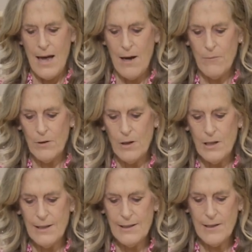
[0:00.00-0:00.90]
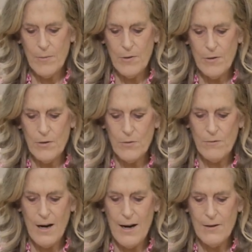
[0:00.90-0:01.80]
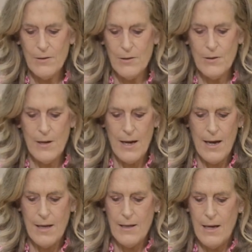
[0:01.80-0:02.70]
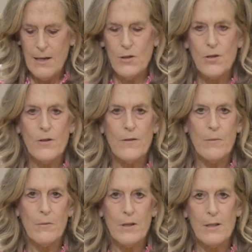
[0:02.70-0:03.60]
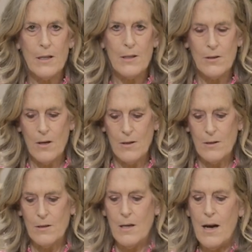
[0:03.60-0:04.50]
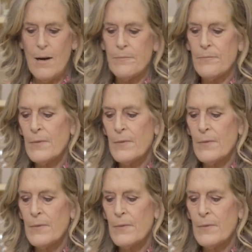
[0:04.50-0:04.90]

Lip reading: and we're going to simmer those rounds and then serve them with a nice sauce on top.